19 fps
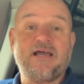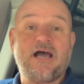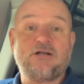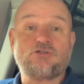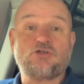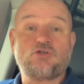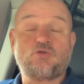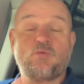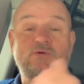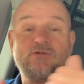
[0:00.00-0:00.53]
I
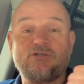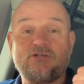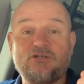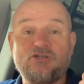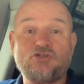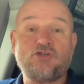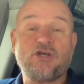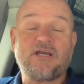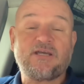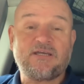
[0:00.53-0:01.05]
just wanted to
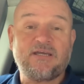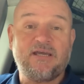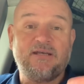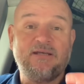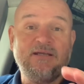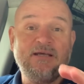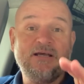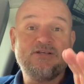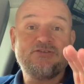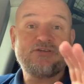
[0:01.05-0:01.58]
check in,
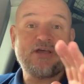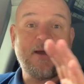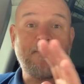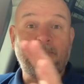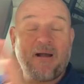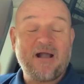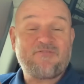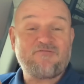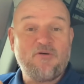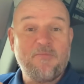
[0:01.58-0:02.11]
say I'm
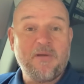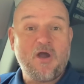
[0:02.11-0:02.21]
back from